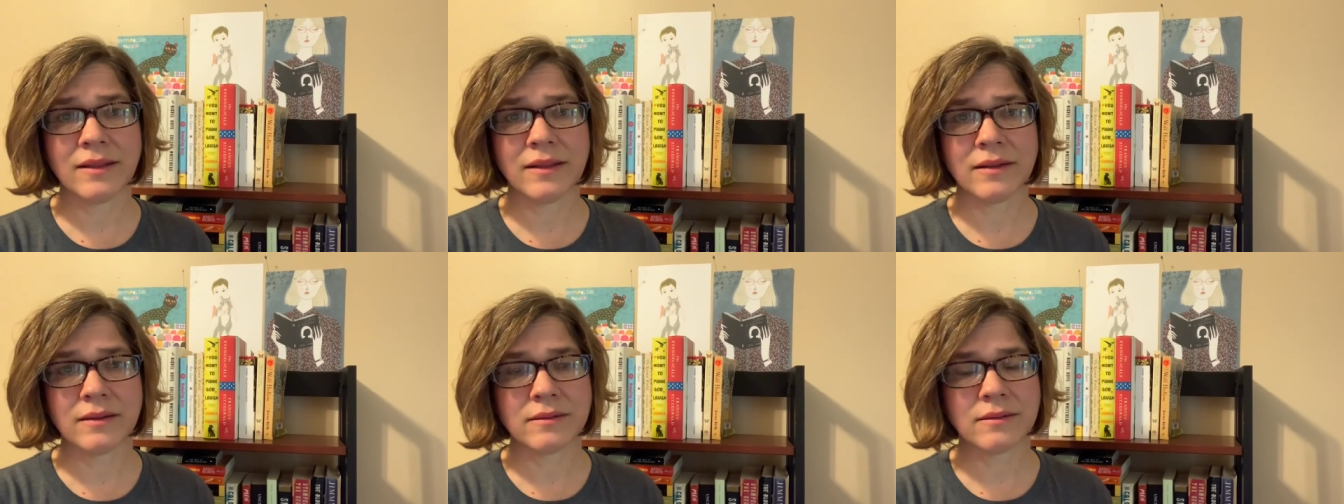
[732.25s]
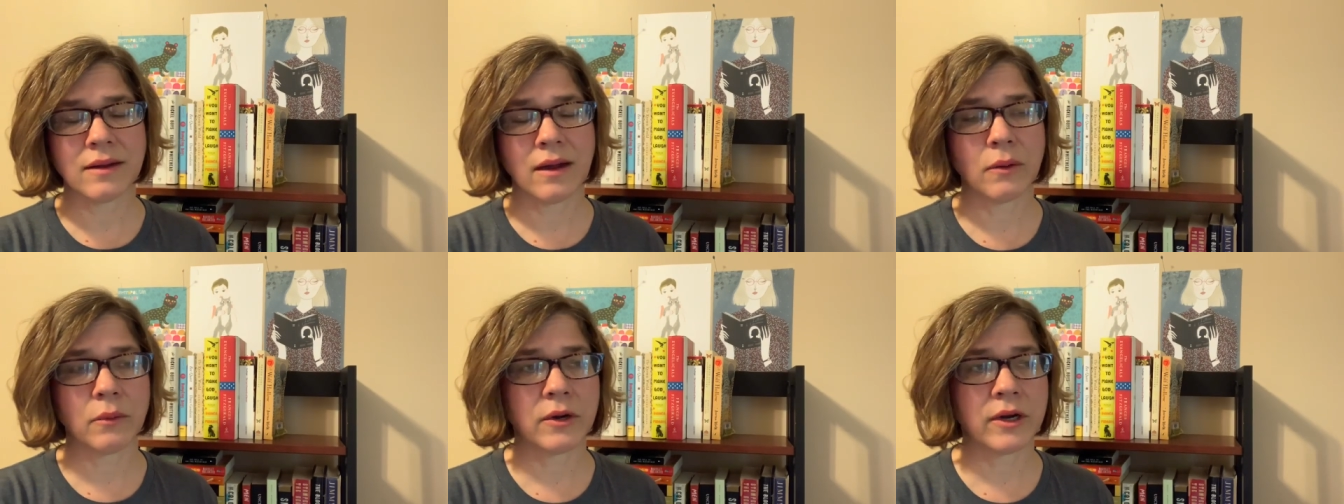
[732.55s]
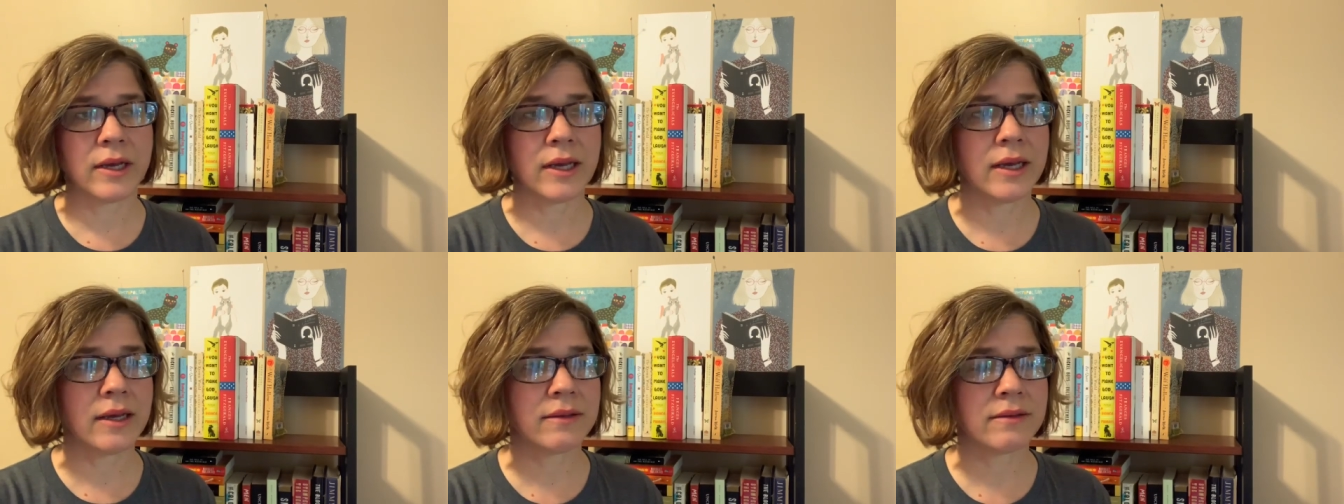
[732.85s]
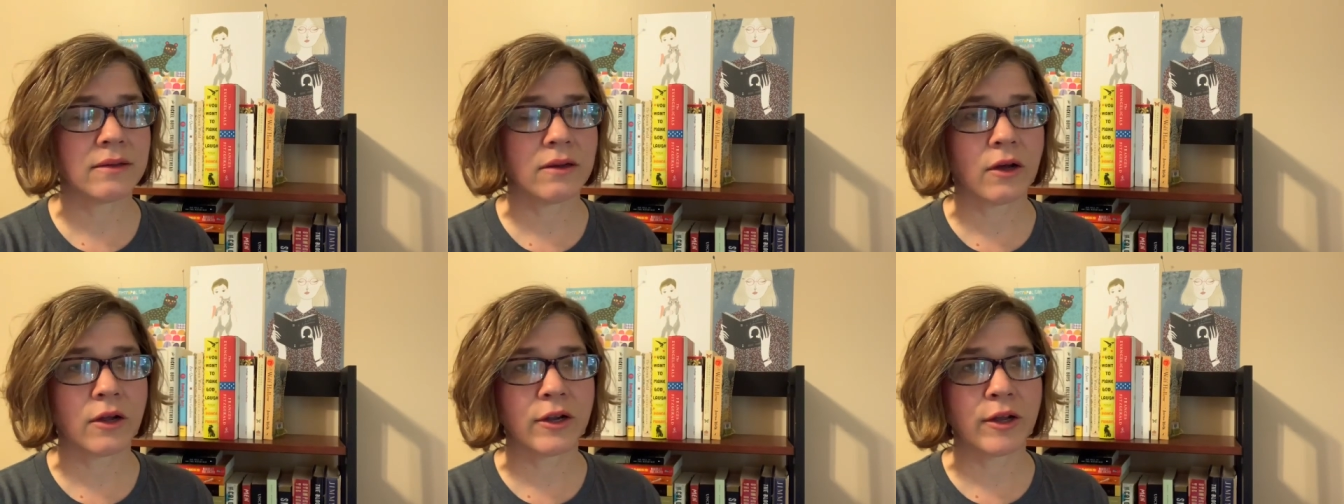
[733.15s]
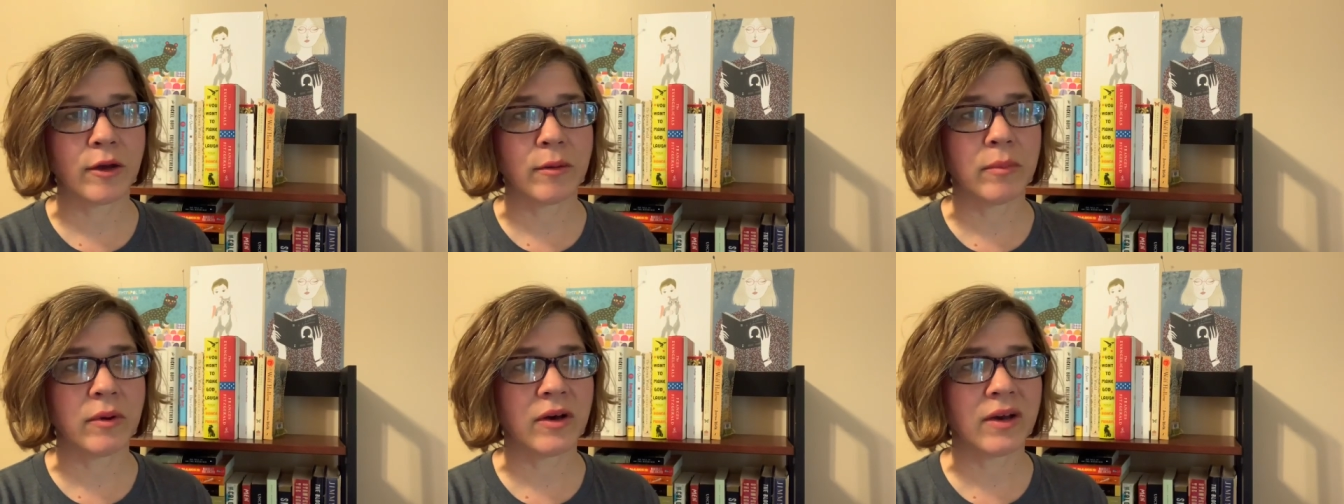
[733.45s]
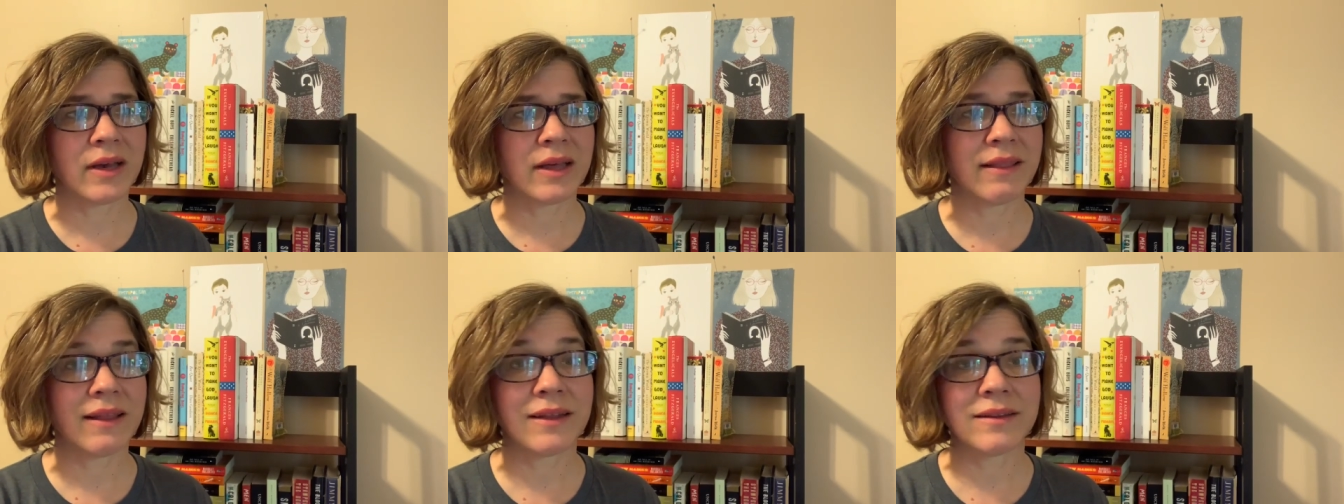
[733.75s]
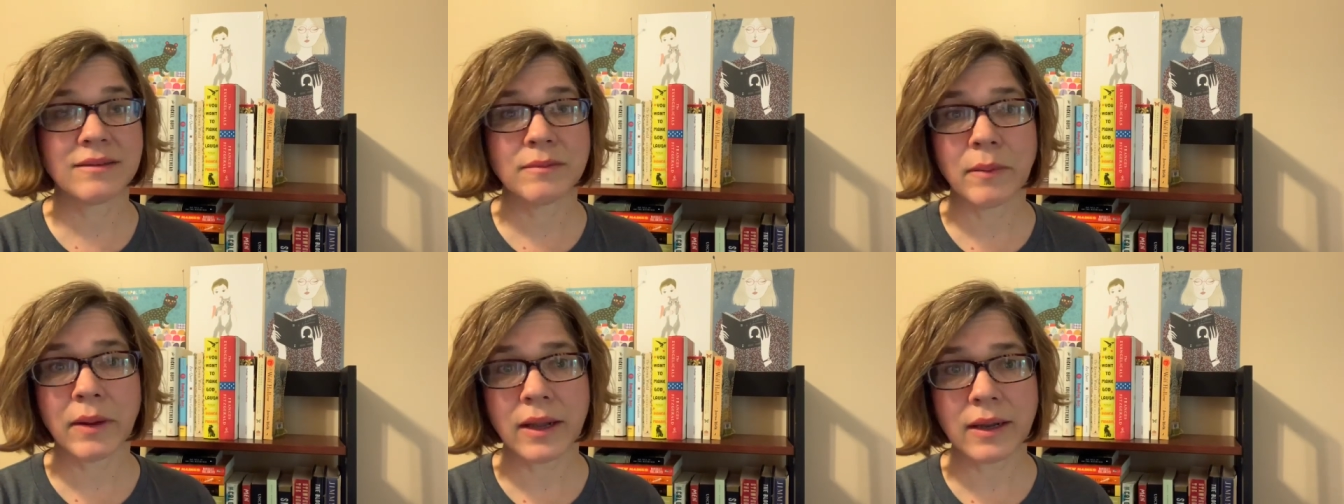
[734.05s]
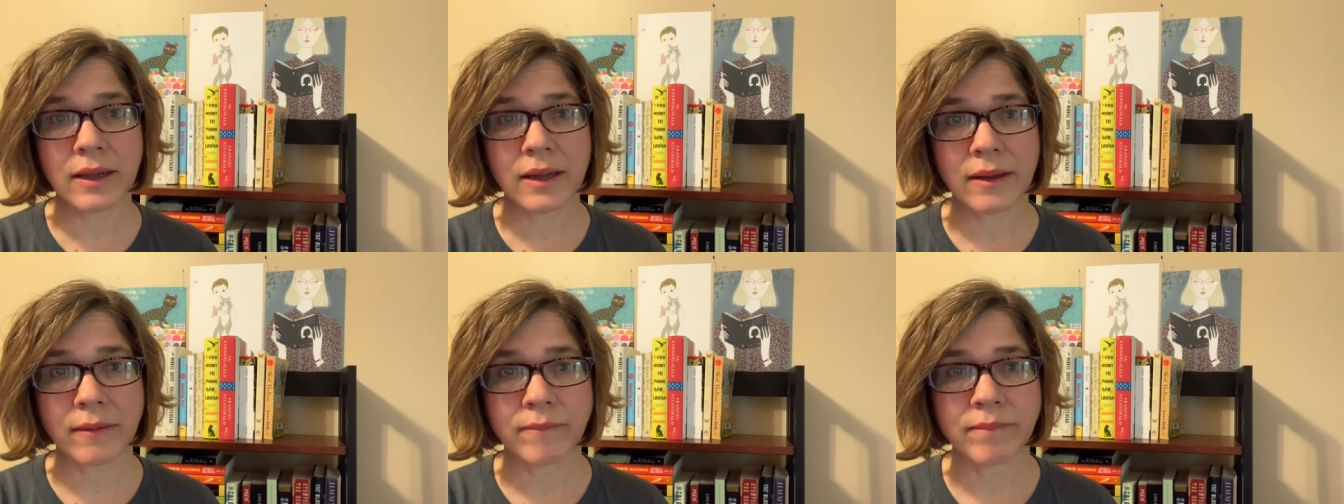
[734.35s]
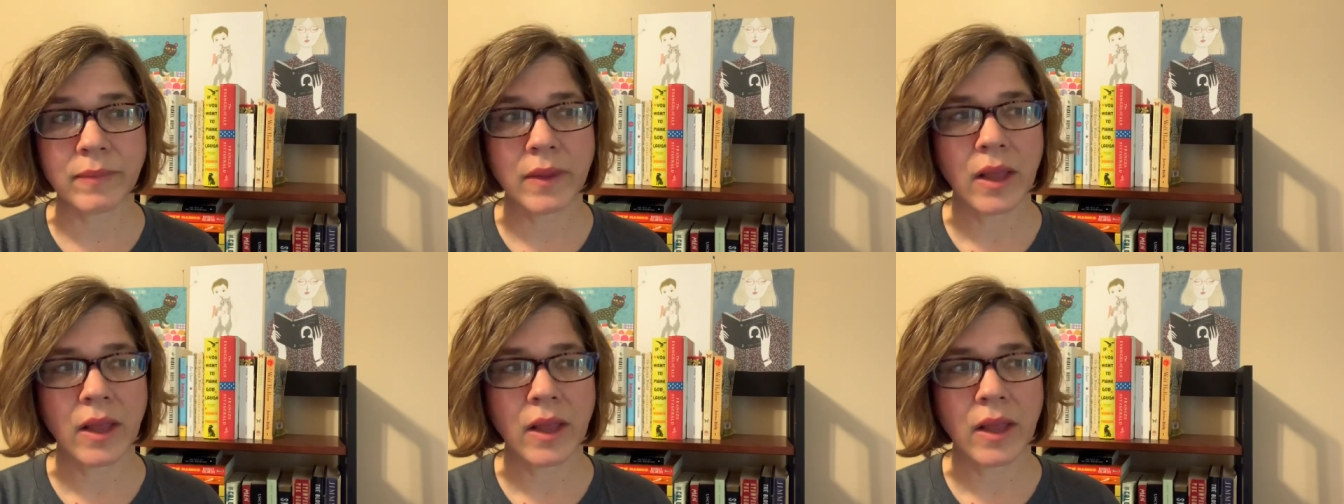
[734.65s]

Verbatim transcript: that's not working as an audiobook, and that's about it.